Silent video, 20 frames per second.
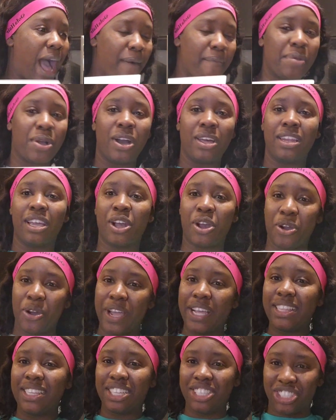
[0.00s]
I'm gonna
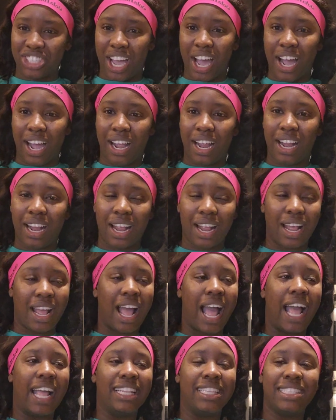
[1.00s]
go in the jar
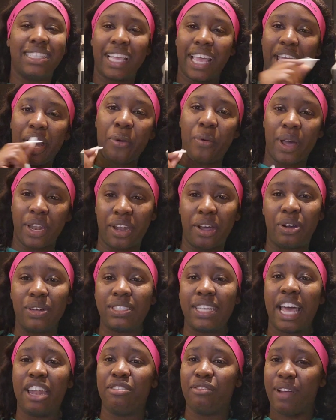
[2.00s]
and take one
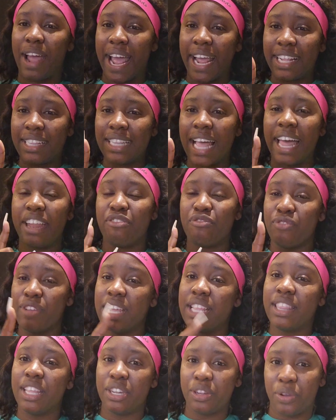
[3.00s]
out and write
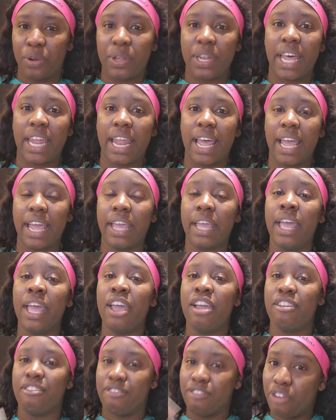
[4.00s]
and read the note that I
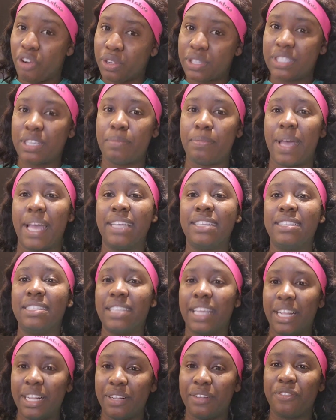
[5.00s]
wrote to
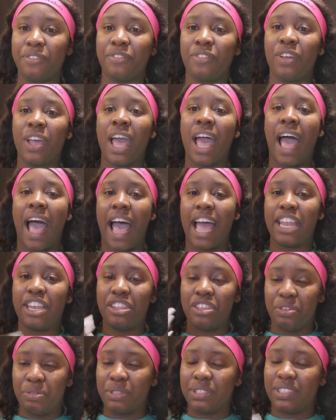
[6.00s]
myself
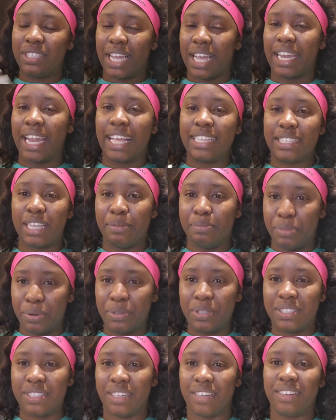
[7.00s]
and use that as a
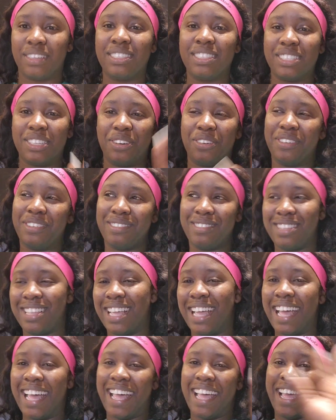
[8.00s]
booster so
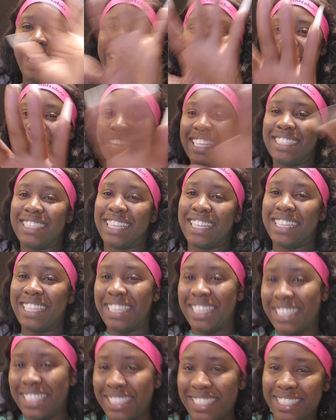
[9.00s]
that's a
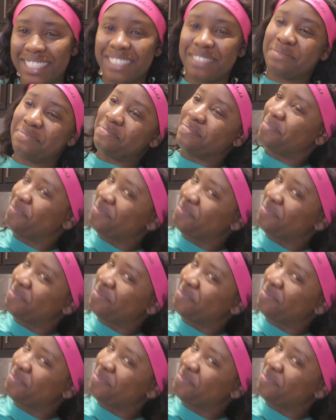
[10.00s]
little